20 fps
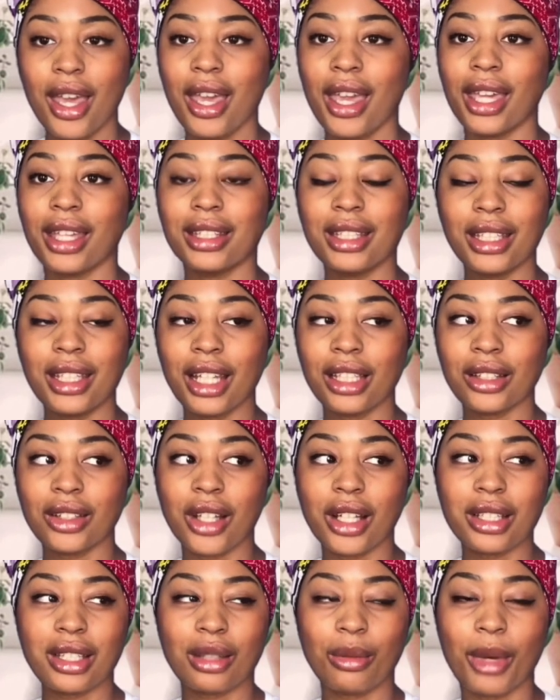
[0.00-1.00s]
And then I
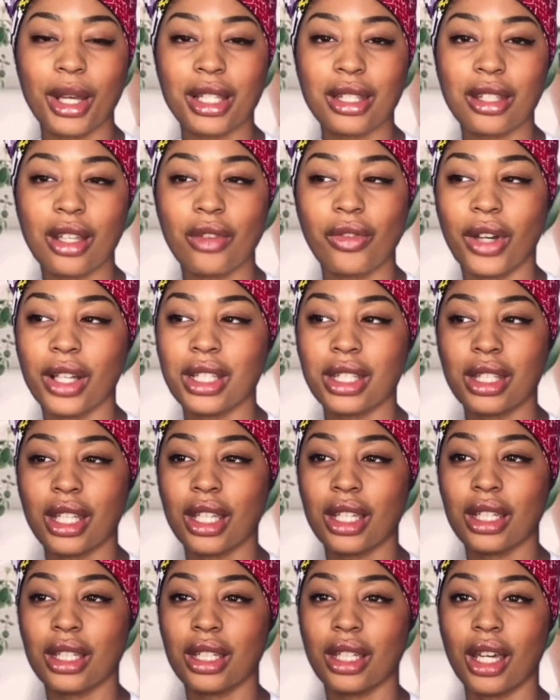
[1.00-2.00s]
thought to myself, I
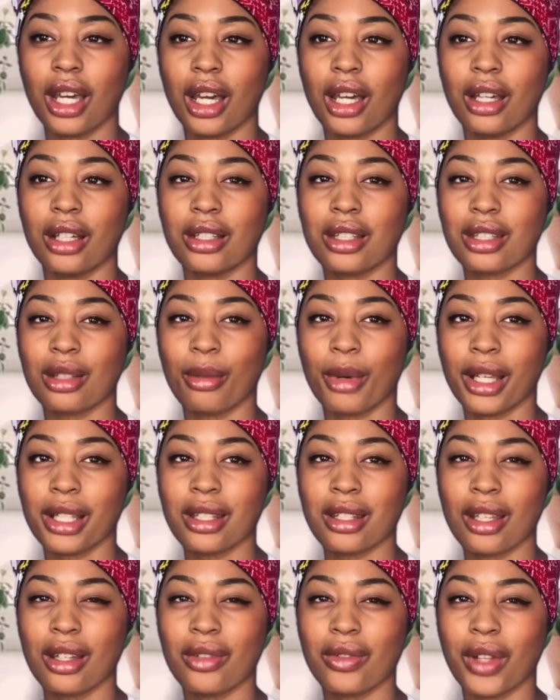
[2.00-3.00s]
said
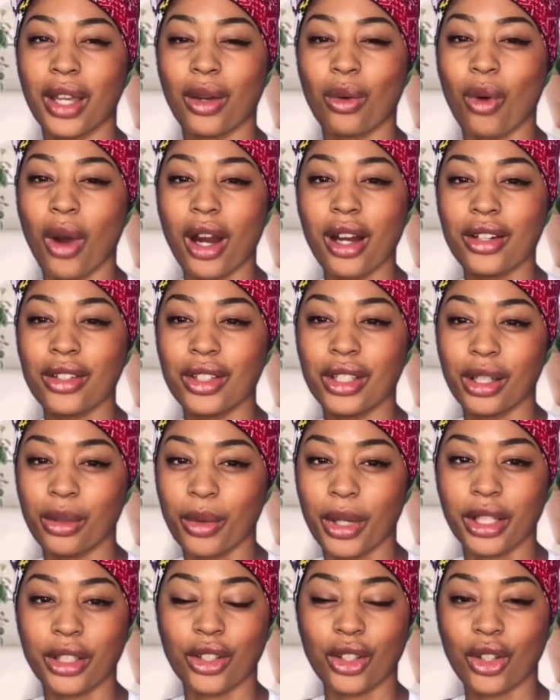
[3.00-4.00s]
like, why are you getting
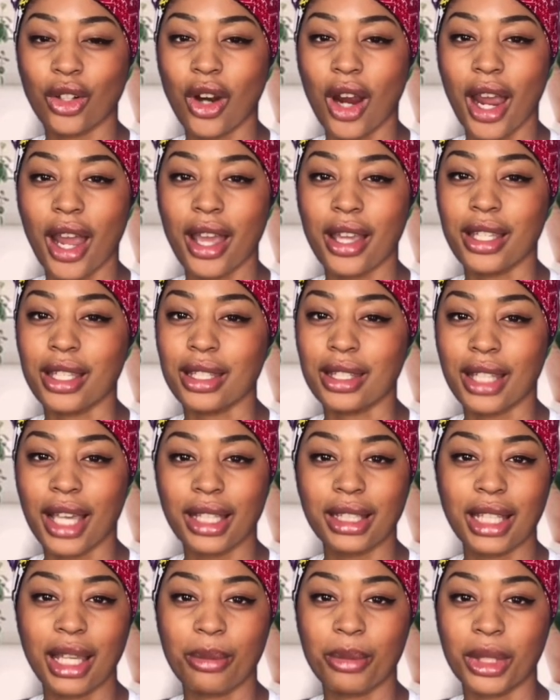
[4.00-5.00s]
ready to cry? It's
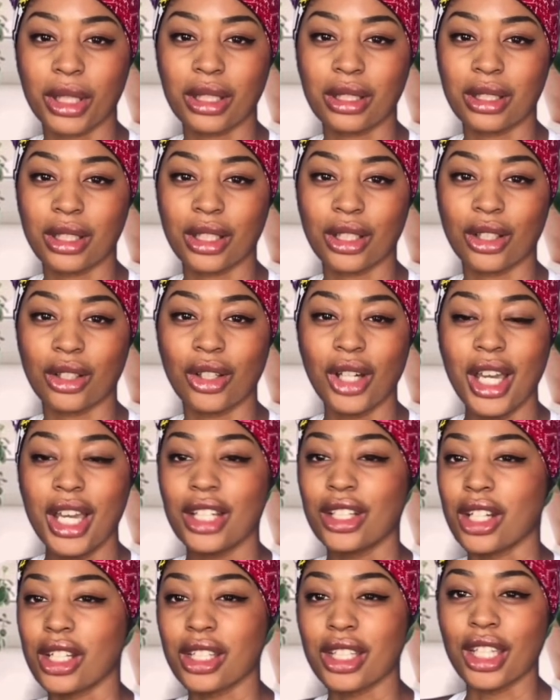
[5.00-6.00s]
not that big a deal.
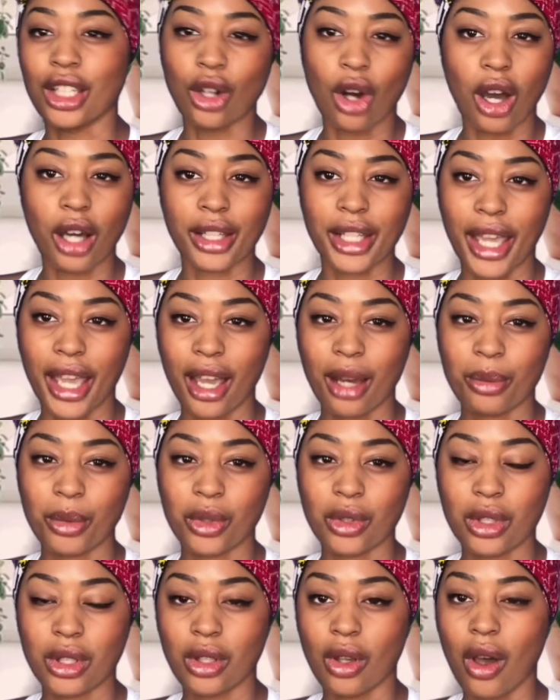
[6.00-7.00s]
Just get all the
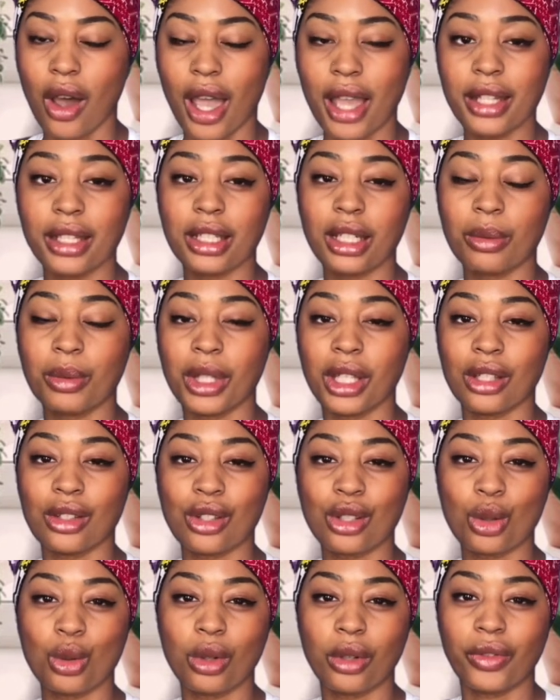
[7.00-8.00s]
apples. So I ended up getting
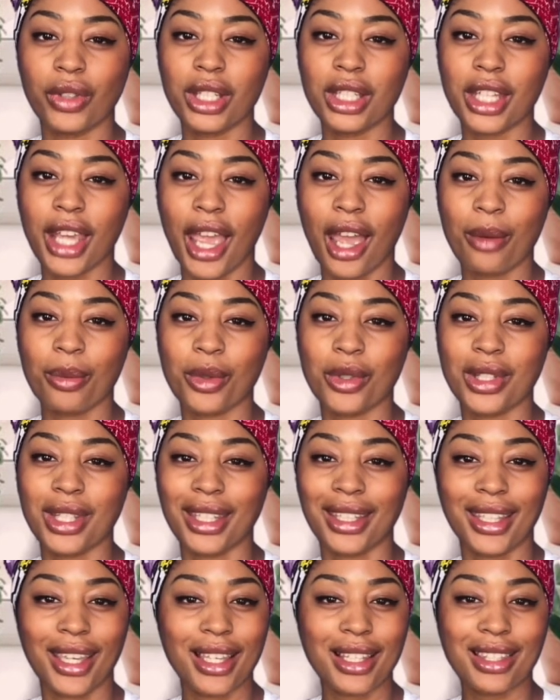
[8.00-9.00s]
two of each apples,
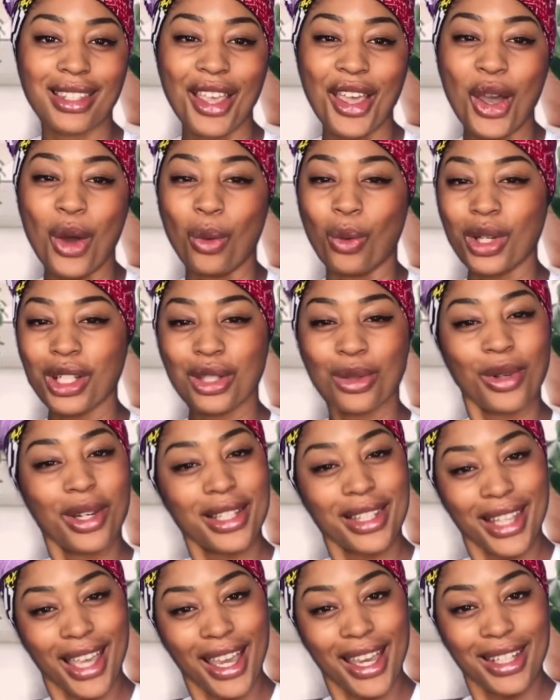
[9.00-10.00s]
and guess which
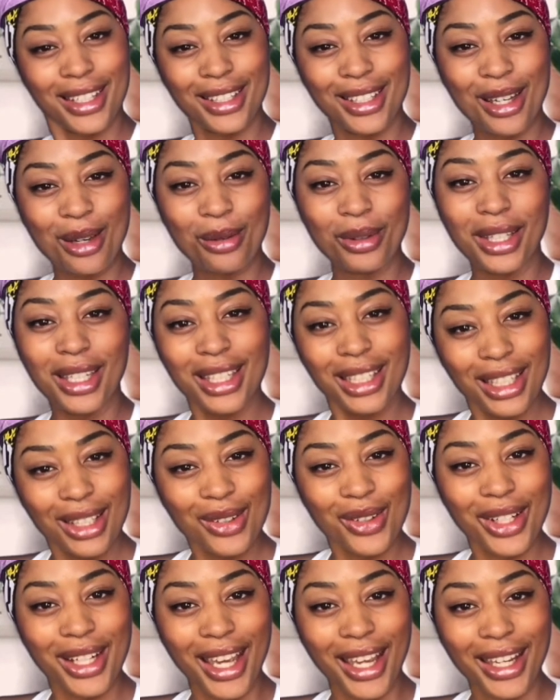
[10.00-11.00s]
ones I ended up eating
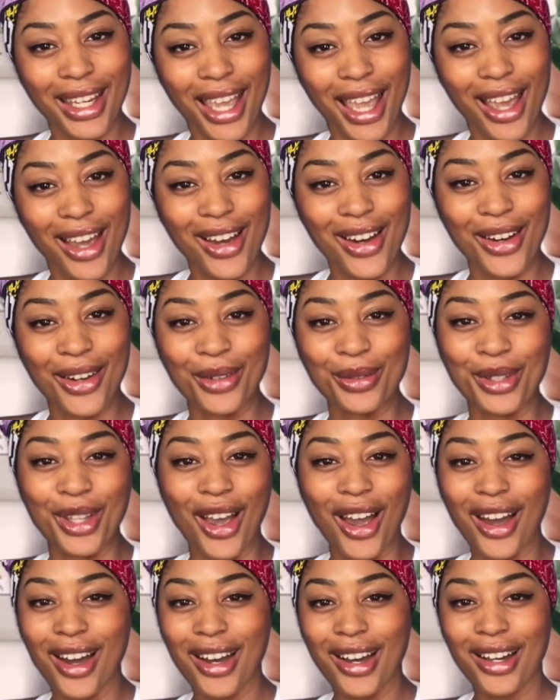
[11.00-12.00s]
when I got home,
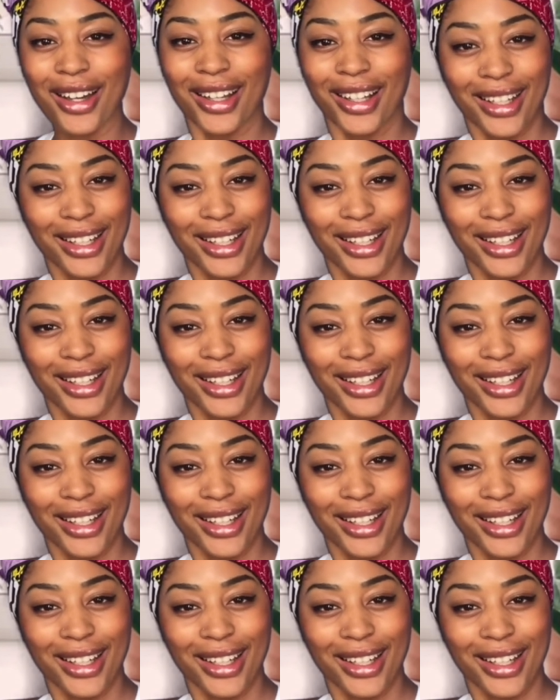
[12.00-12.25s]
y'all?